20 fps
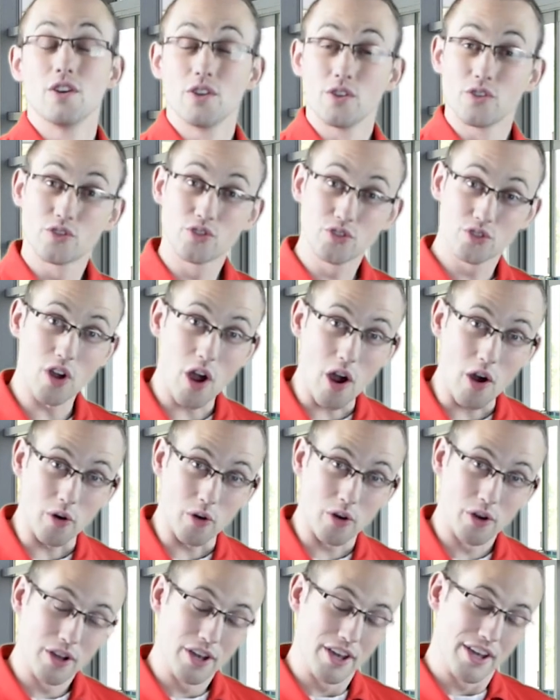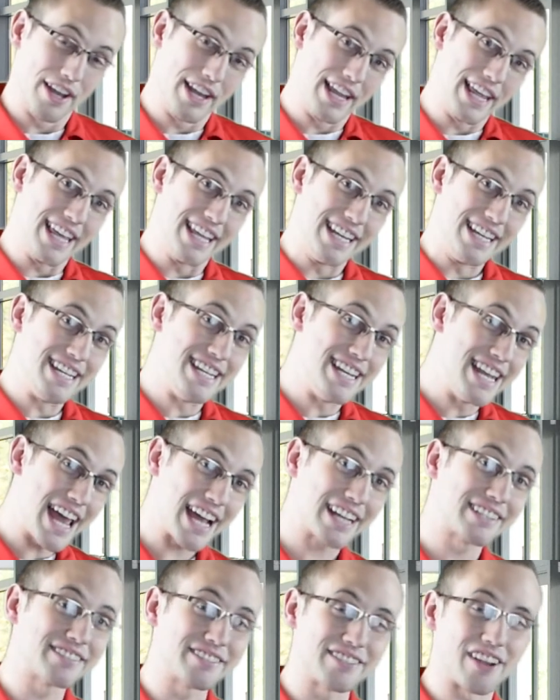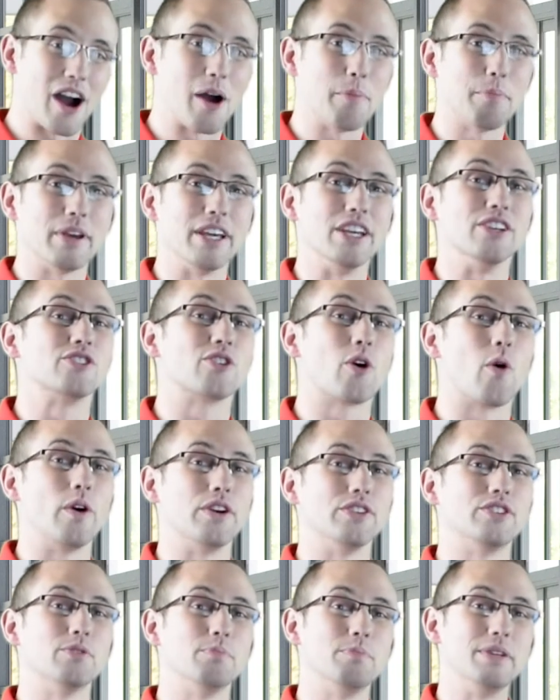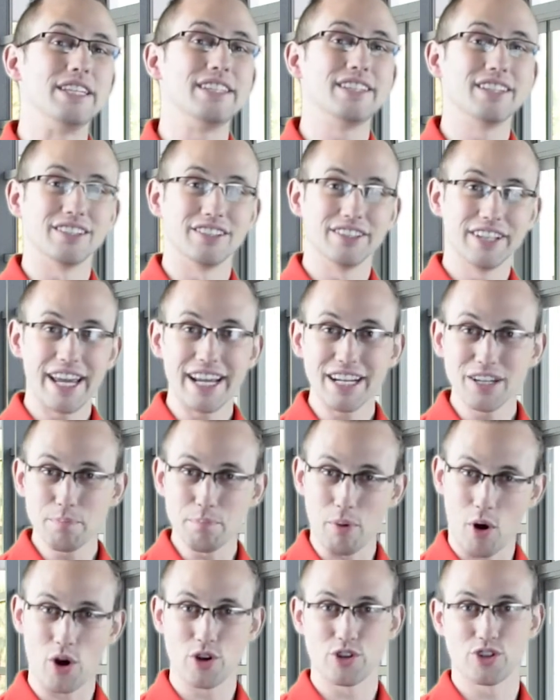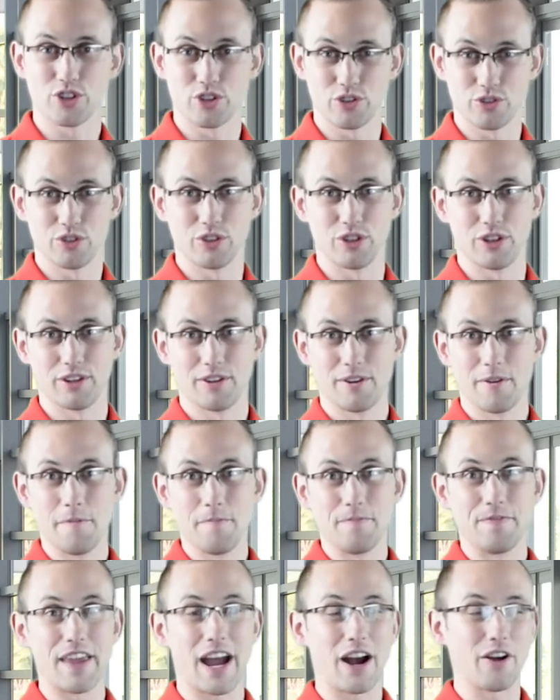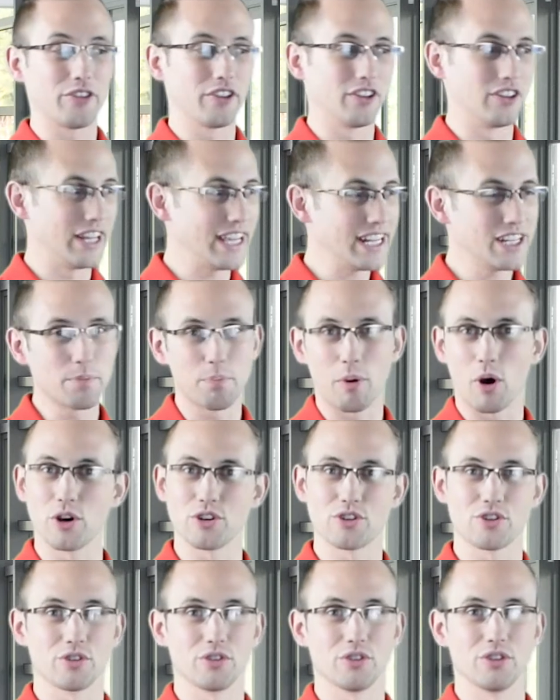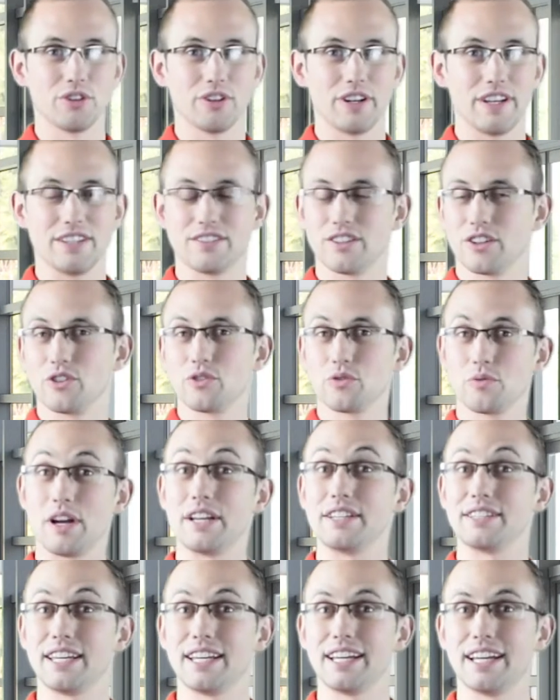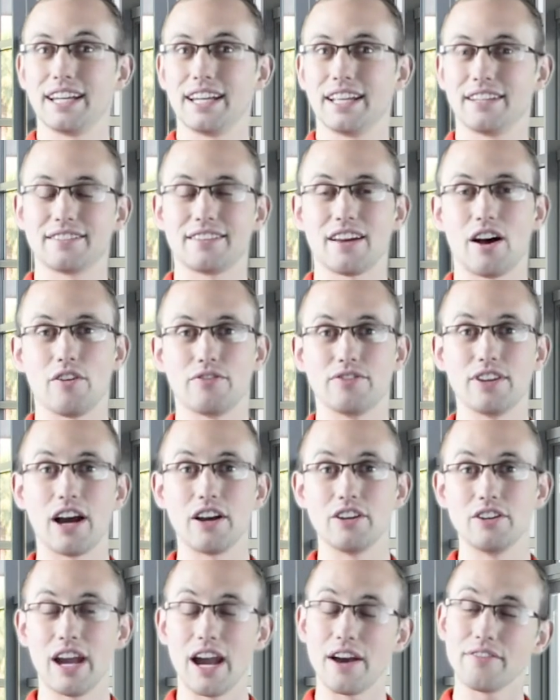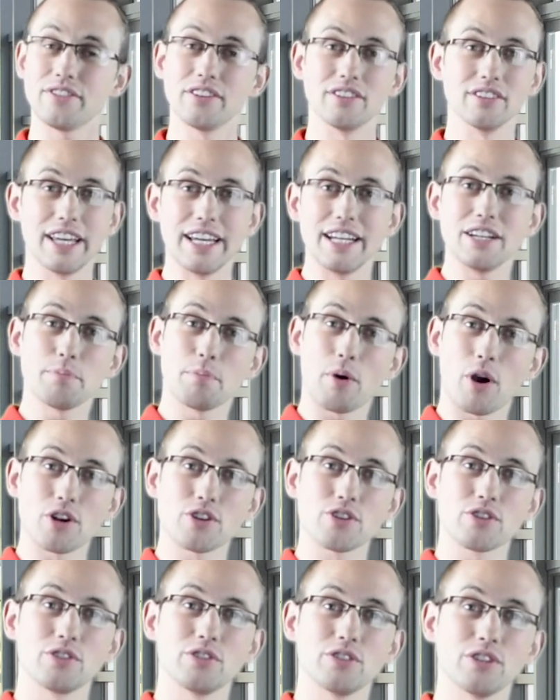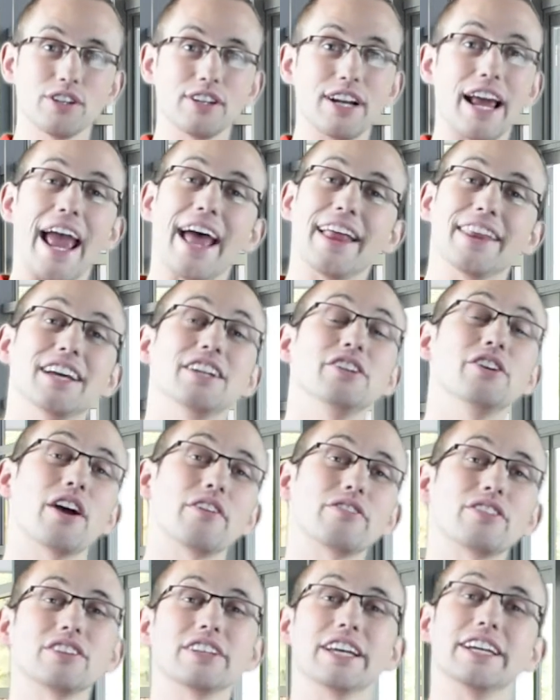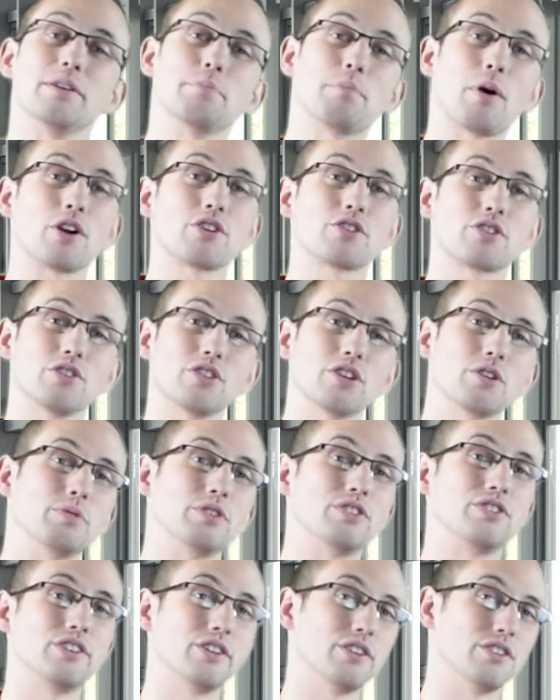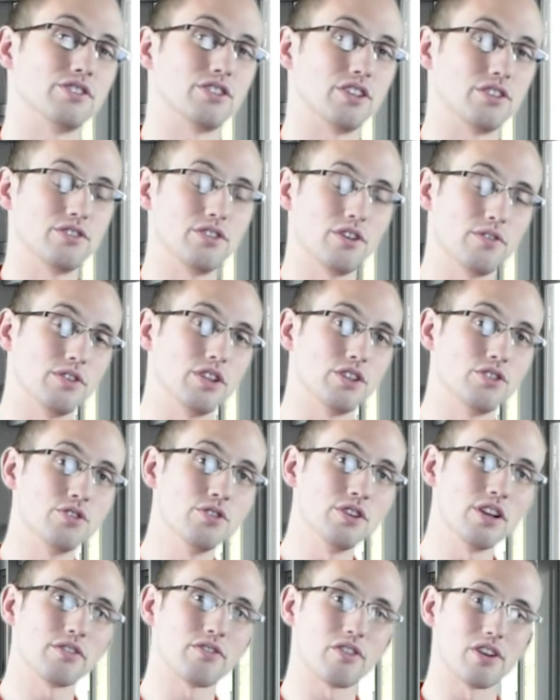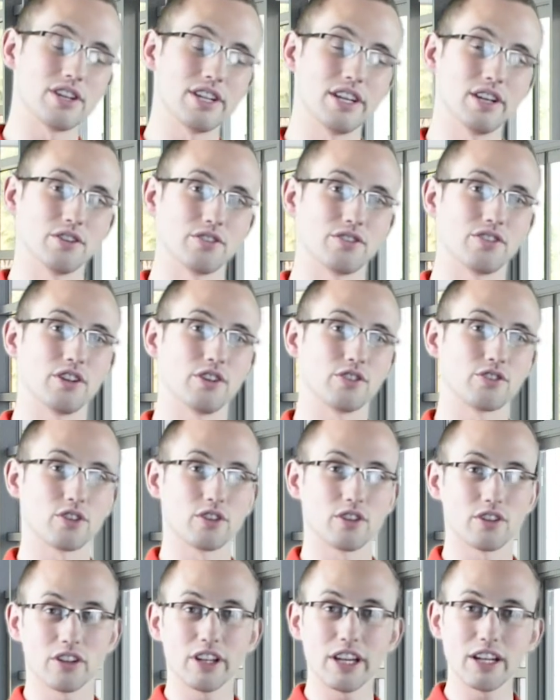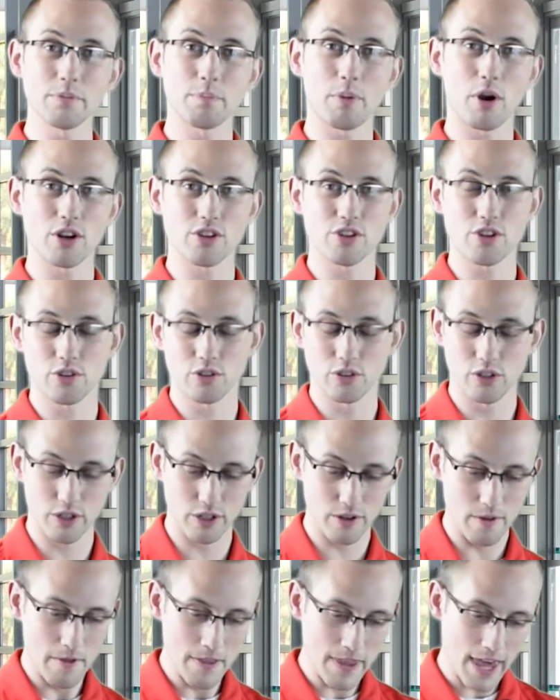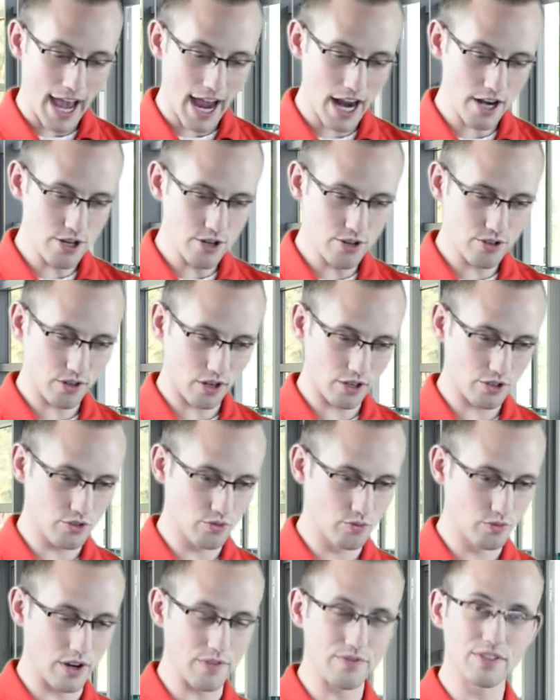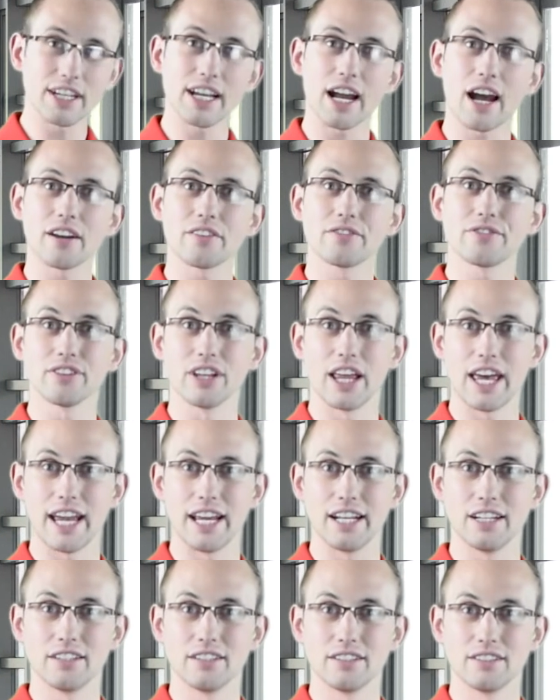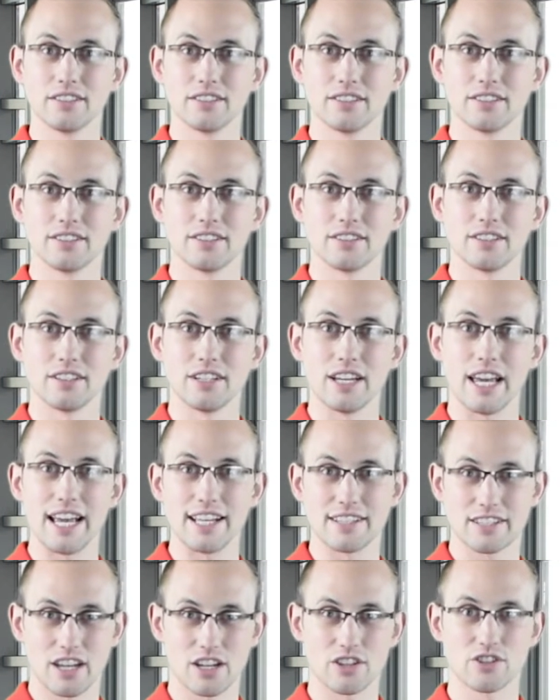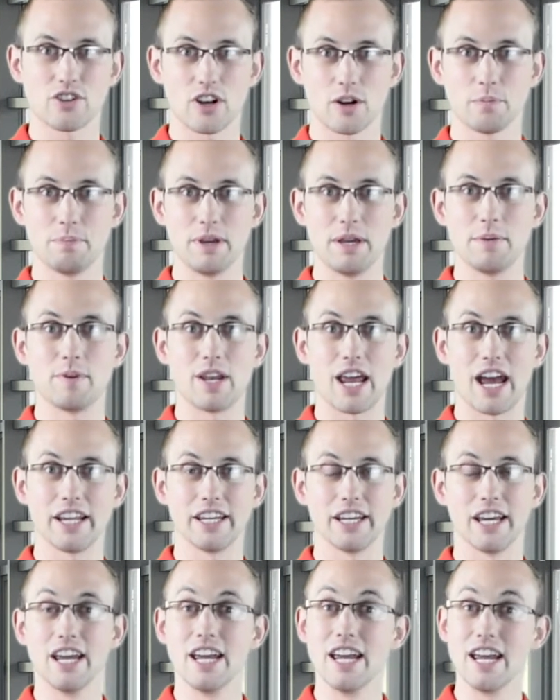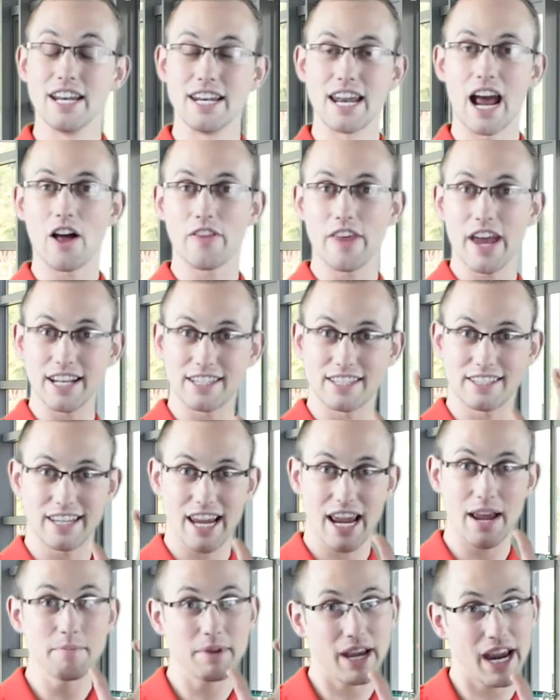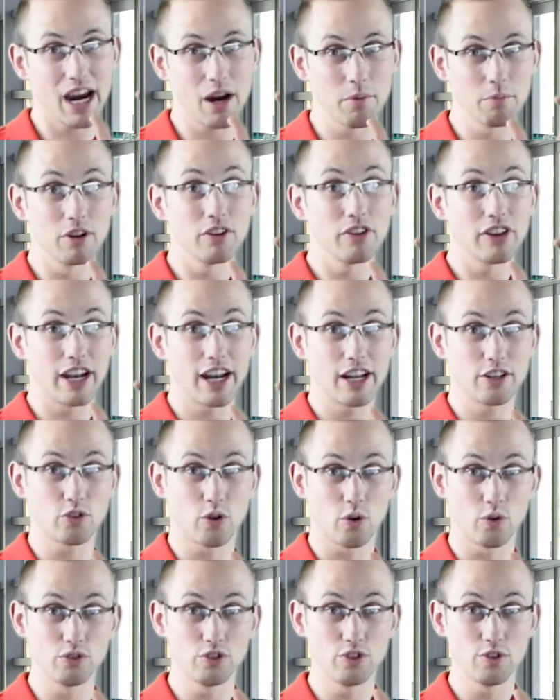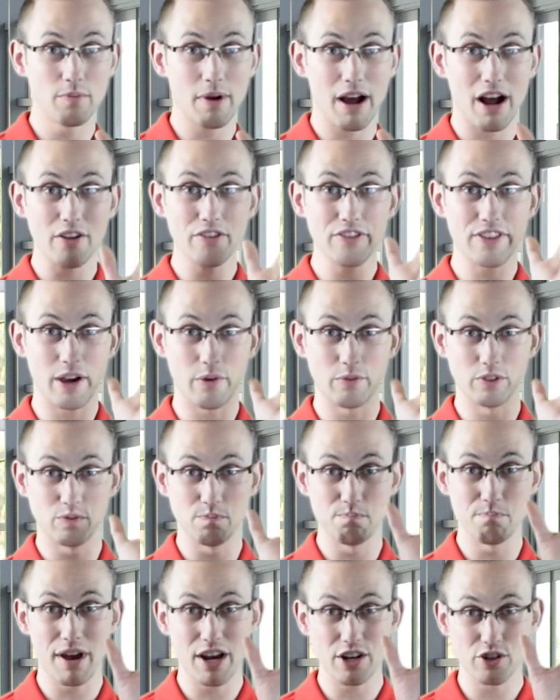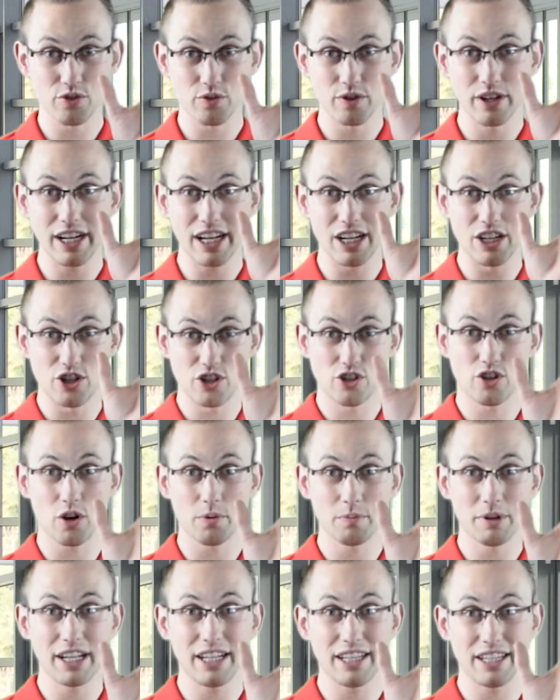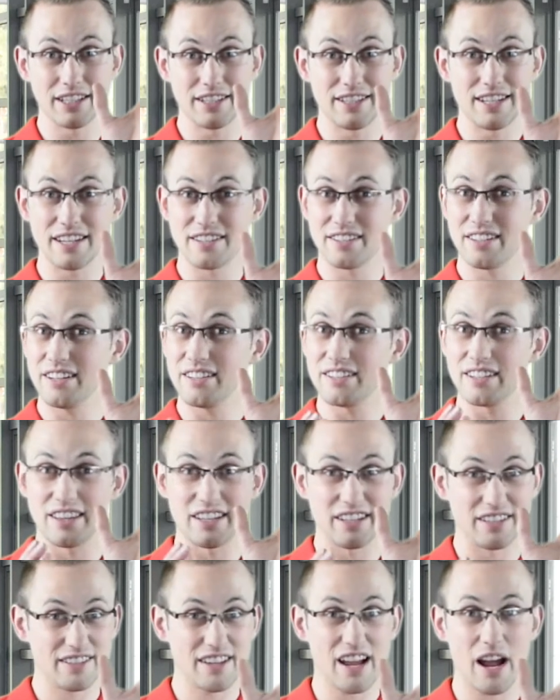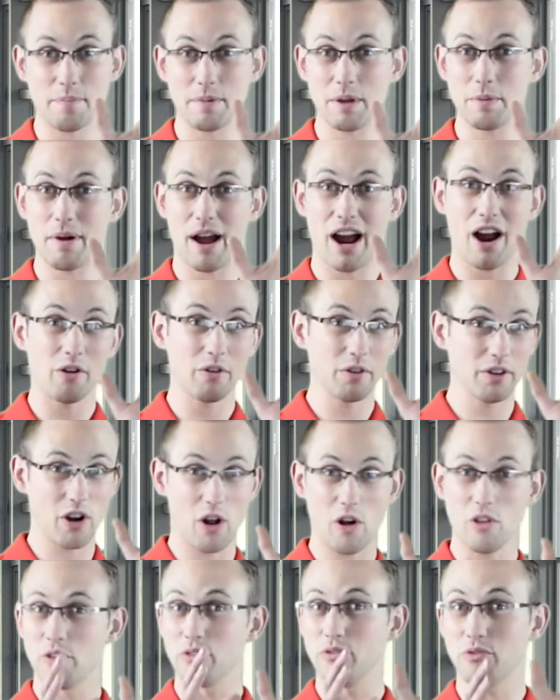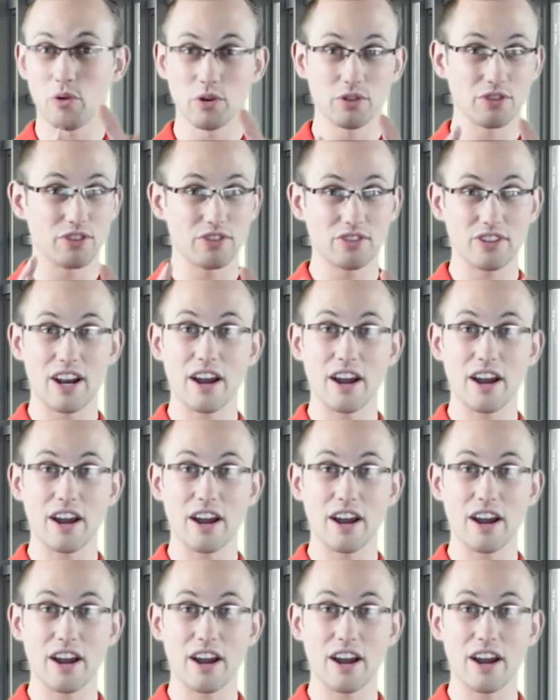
So, next up is going to be the lane departure alert. Now, the lane departure alert is a great thing in itself. Now, you have the lane departure alert, and then you have the lane departure alert with steer assist. You have the two different tiers there. So the lane departure alert, as you start drifting out of lane, it's going to start beeping at you. Now, that same camera that I told you about that was measuring and determining the distance and the stopping power and all the forces and